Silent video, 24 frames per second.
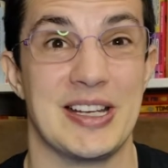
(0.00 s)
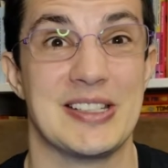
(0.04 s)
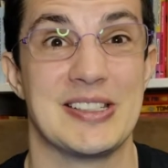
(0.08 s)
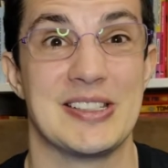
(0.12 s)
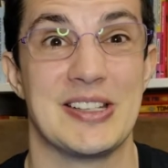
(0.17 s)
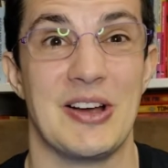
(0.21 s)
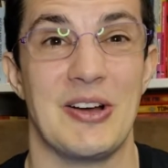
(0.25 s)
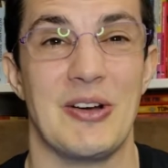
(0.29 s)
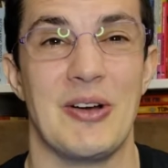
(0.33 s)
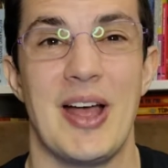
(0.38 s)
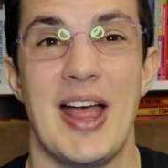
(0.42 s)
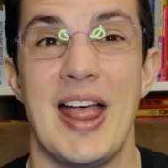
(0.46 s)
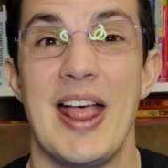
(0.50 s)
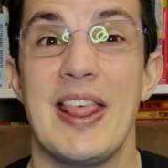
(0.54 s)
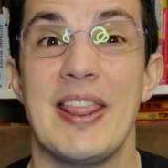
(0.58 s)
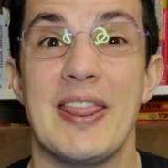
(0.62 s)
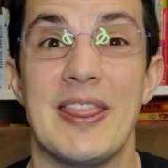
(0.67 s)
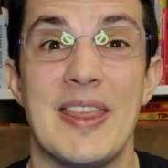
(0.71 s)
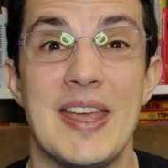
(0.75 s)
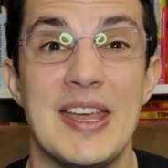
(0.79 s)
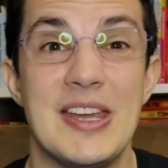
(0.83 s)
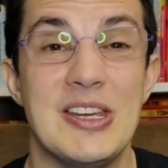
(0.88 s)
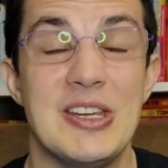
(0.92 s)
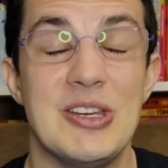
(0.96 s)
So
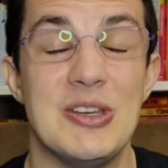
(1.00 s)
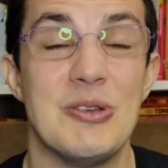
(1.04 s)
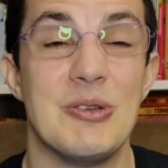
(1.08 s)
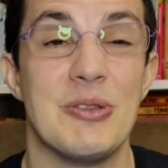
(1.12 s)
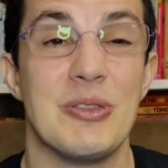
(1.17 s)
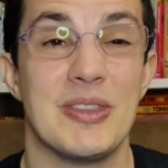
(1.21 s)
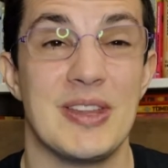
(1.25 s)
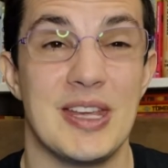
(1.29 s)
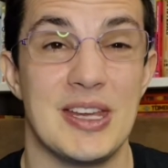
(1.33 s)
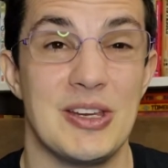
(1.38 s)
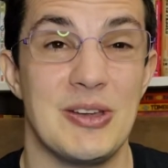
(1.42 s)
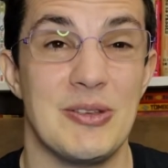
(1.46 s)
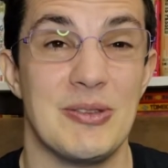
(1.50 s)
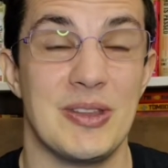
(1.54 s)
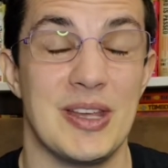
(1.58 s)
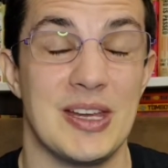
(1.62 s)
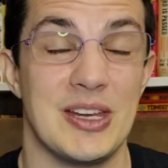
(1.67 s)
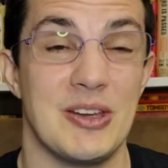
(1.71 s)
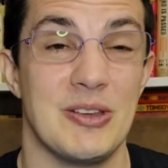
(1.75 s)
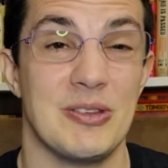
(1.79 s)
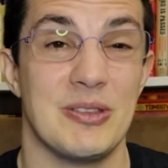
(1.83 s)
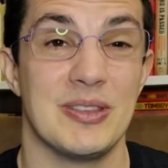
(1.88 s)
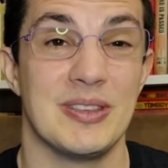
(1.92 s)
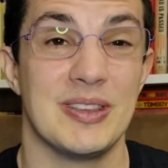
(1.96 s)
thank you, thank you, thank
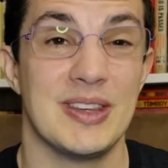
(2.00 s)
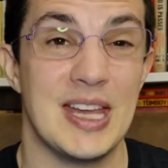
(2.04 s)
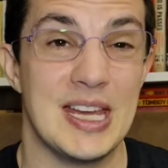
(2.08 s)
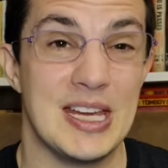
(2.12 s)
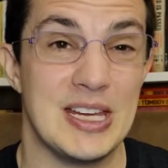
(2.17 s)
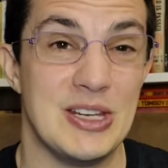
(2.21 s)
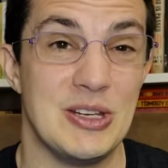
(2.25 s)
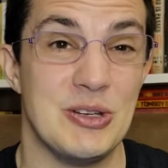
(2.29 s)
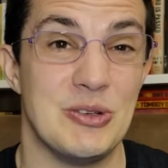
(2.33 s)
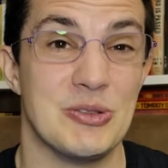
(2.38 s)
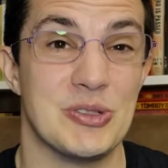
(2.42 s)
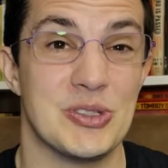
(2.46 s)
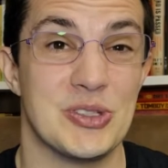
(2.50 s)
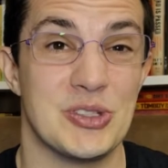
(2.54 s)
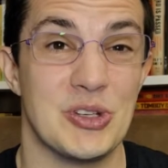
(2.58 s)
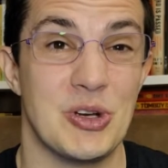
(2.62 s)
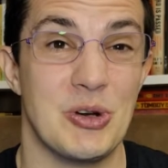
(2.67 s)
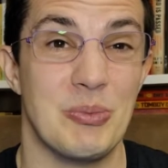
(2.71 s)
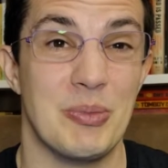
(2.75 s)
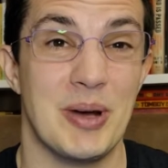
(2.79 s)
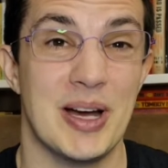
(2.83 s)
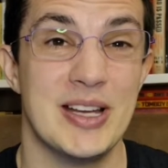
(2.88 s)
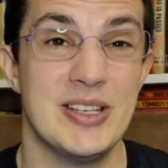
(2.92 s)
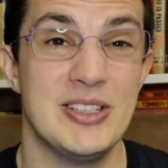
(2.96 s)
you, thank you so
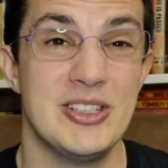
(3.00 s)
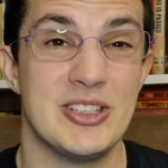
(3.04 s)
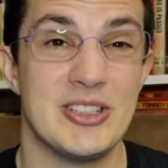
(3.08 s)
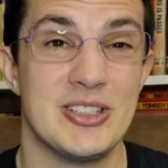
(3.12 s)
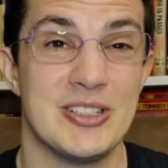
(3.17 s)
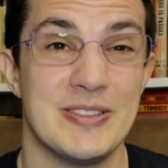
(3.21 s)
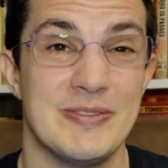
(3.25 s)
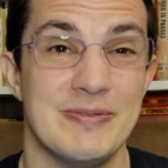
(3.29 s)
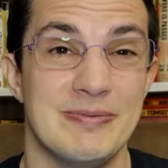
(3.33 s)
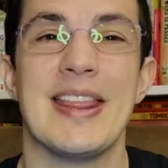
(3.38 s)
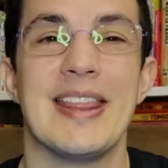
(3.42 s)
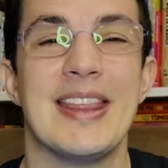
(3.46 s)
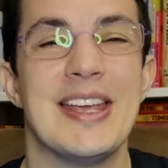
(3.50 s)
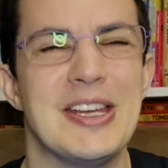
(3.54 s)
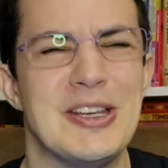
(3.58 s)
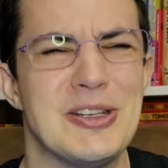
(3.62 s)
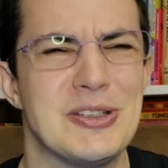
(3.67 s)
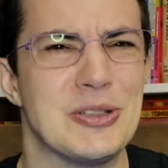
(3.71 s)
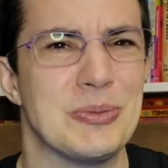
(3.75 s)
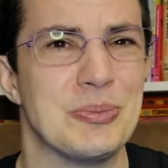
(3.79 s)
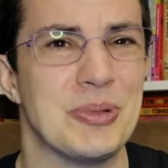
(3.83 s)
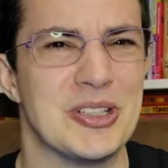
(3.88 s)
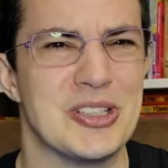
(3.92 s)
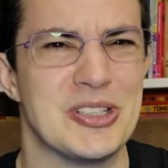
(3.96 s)
much. Thank you
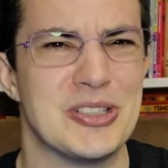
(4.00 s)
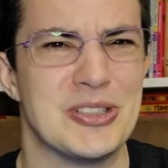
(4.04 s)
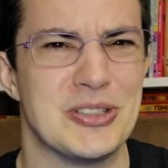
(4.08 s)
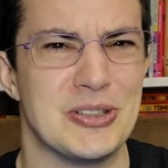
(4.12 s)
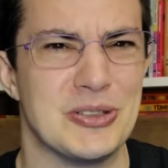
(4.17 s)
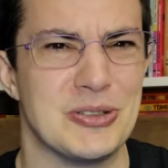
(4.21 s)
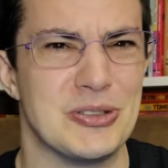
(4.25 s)
so much to